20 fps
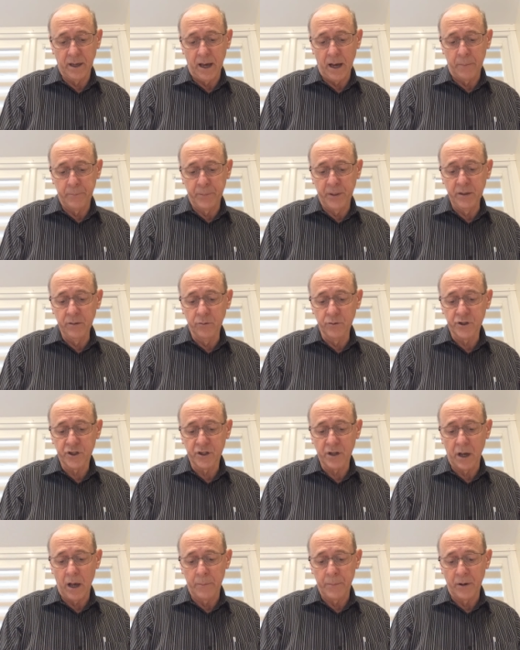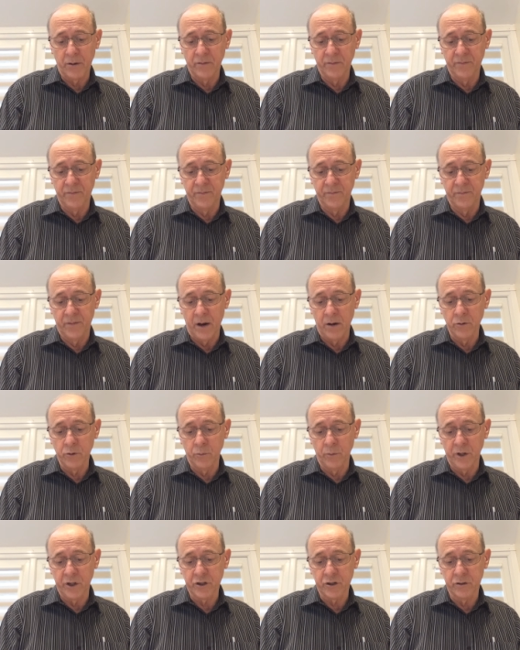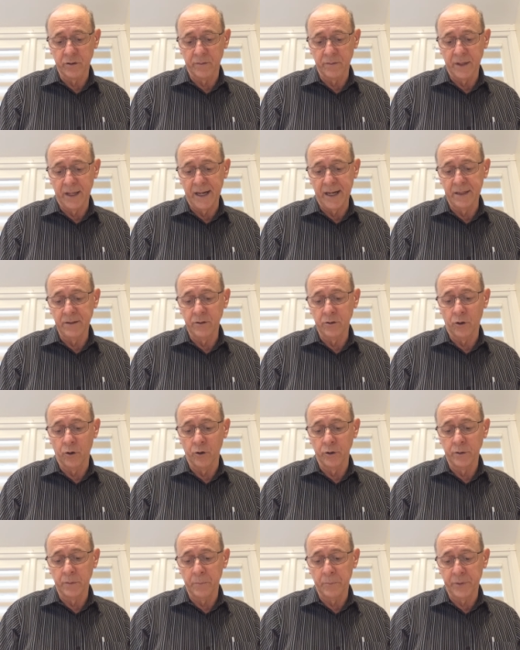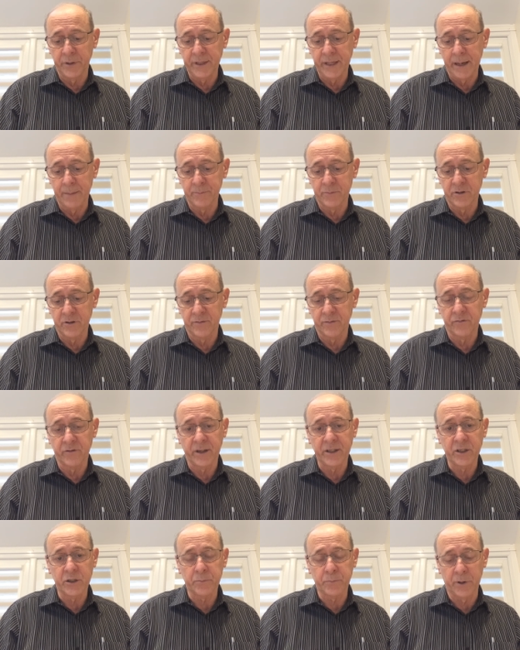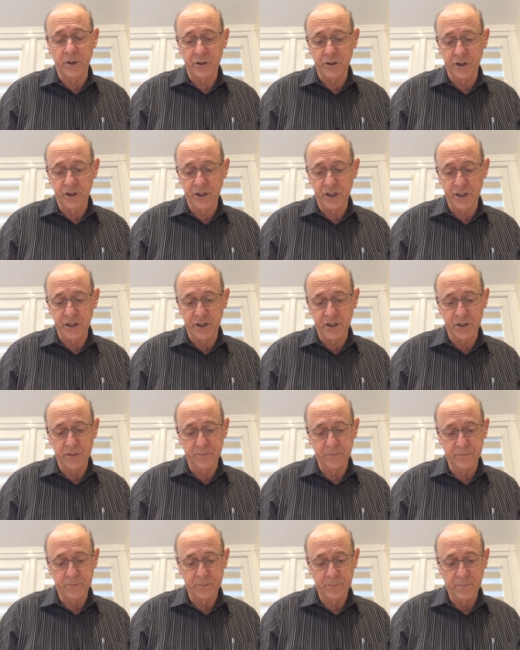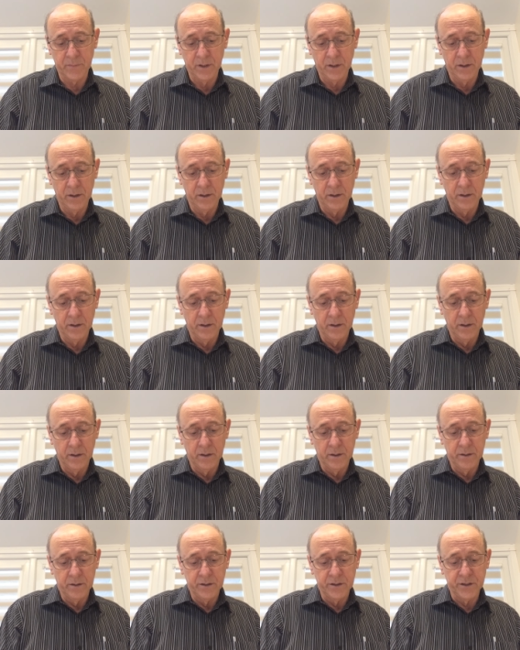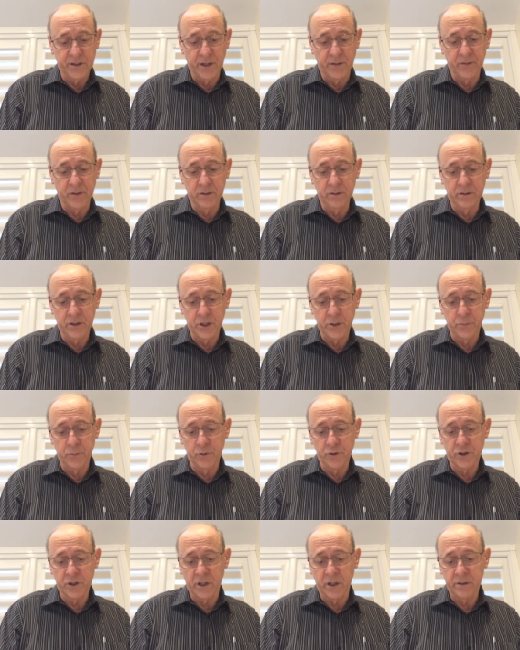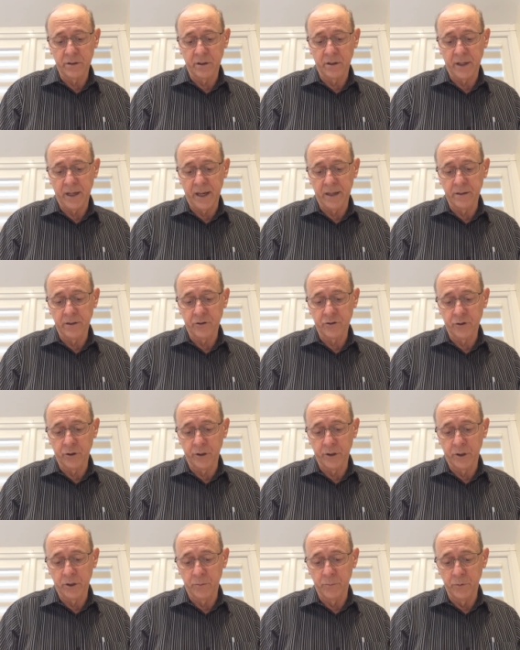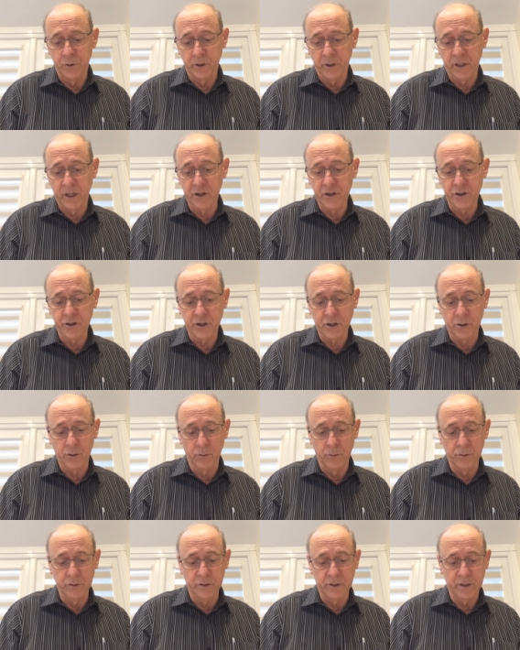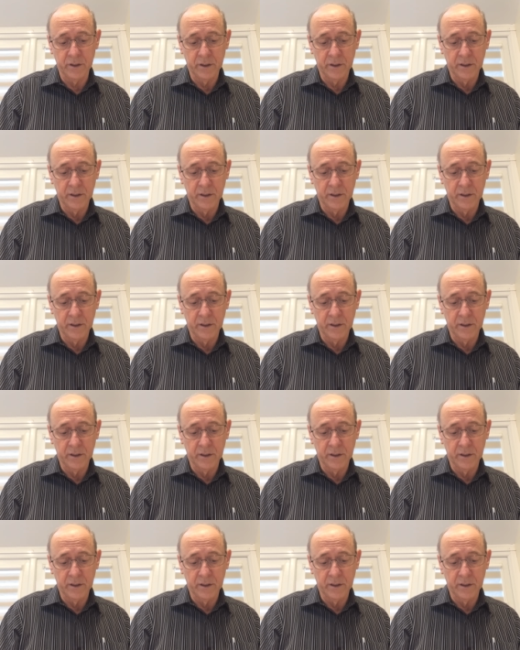Appeals about valuation of land on preemptive rights purchases. 7. Disputes under the Electronic Communications Code.